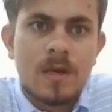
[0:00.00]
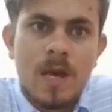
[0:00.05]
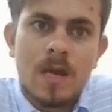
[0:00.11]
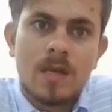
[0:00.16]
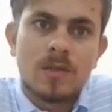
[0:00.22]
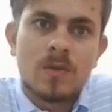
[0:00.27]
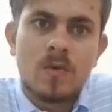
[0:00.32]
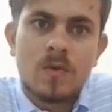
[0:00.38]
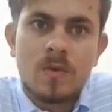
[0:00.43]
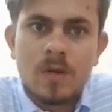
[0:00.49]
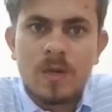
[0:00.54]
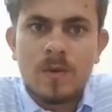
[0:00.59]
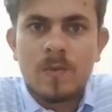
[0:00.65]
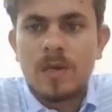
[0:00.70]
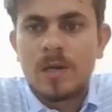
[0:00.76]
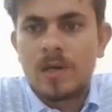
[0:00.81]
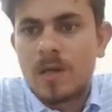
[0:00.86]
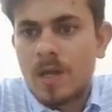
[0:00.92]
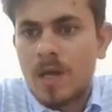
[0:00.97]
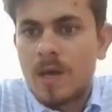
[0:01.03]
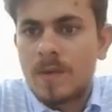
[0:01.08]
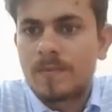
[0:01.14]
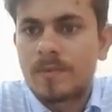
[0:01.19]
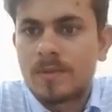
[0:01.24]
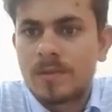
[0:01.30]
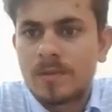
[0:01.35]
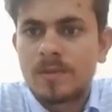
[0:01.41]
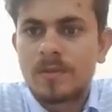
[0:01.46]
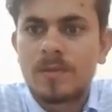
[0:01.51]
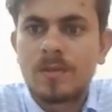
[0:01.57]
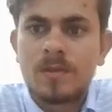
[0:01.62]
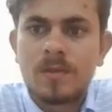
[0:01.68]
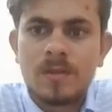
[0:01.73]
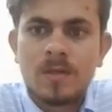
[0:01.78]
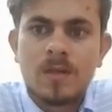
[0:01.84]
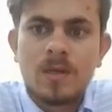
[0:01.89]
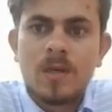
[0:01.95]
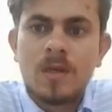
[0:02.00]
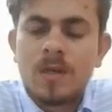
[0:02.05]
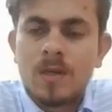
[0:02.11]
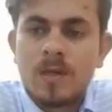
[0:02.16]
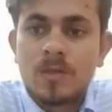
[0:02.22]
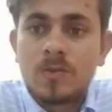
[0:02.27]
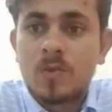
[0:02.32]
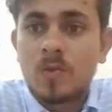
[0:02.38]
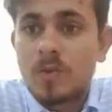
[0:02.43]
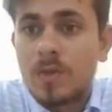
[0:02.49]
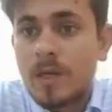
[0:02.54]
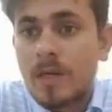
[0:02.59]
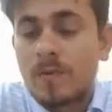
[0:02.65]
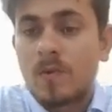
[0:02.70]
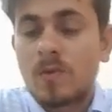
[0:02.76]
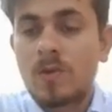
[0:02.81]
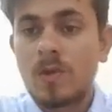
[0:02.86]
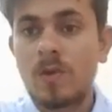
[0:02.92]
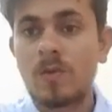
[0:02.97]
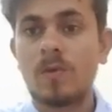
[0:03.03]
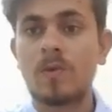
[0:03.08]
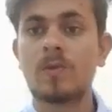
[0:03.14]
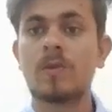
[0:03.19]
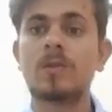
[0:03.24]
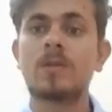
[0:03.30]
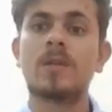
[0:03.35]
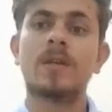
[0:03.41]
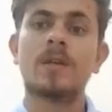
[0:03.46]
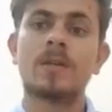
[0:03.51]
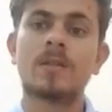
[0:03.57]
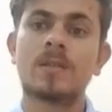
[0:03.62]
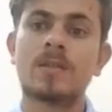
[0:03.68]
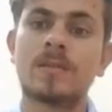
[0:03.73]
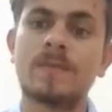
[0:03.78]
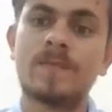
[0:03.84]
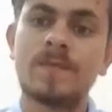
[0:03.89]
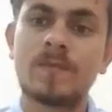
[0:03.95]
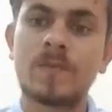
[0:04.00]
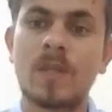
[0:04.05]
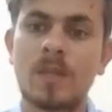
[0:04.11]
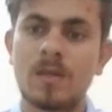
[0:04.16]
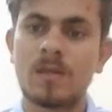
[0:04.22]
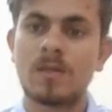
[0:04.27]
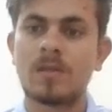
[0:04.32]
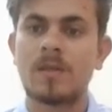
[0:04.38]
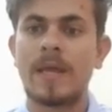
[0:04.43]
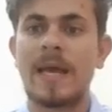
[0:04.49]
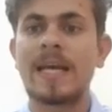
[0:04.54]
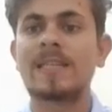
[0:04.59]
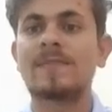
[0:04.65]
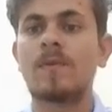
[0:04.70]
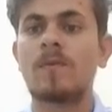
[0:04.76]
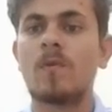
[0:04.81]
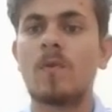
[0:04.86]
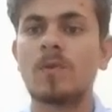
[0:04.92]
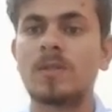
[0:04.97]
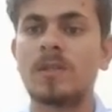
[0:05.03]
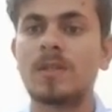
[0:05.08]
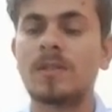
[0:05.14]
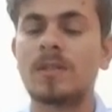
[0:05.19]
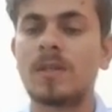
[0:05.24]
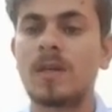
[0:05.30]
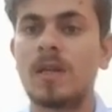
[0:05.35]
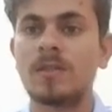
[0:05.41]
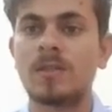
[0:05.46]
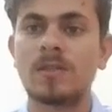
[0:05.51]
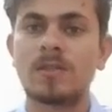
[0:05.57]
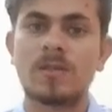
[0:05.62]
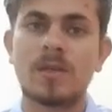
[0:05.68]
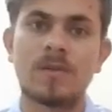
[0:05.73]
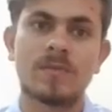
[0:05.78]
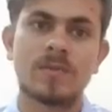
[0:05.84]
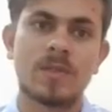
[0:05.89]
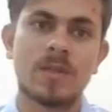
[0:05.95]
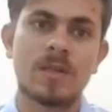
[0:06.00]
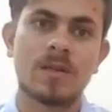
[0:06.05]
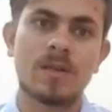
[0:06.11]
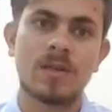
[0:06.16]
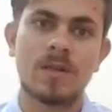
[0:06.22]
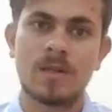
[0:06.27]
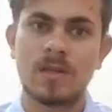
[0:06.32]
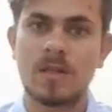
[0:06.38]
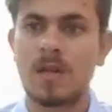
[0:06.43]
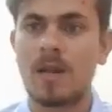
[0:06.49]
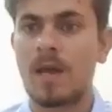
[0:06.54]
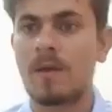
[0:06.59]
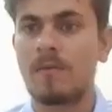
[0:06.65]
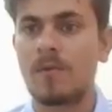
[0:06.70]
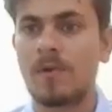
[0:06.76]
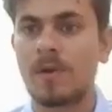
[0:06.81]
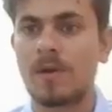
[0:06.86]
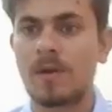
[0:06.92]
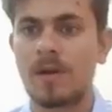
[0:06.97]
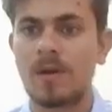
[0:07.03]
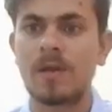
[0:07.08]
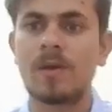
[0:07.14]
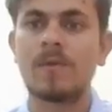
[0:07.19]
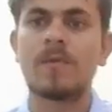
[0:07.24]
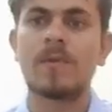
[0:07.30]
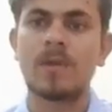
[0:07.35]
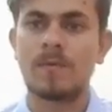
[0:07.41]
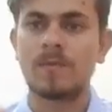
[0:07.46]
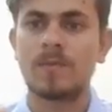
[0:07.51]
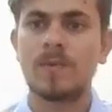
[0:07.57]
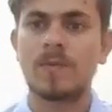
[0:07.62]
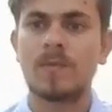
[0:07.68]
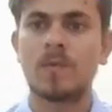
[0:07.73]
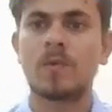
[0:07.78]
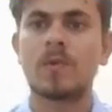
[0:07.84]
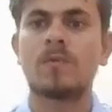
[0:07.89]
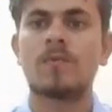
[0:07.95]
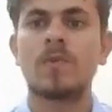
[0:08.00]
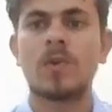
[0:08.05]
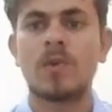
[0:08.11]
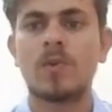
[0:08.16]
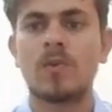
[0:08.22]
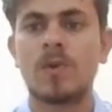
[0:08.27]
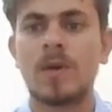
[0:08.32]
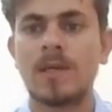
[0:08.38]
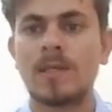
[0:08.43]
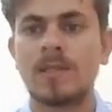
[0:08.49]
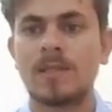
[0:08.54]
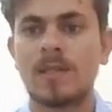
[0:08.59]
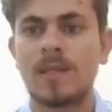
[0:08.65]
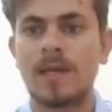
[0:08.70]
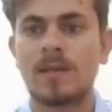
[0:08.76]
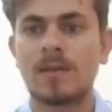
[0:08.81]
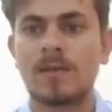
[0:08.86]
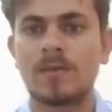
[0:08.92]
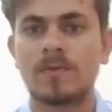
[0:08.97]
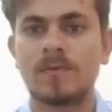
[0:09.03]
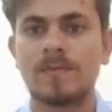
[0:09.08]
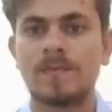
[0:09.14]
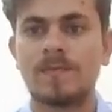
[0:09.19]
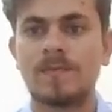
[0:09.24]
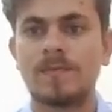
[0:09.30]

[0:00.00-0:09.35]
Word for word: as only blood types. So that was a lot the things. Thanks for watching. Can subscribe channel, hit the like button and give a thumbs up to the video guys. Thank you.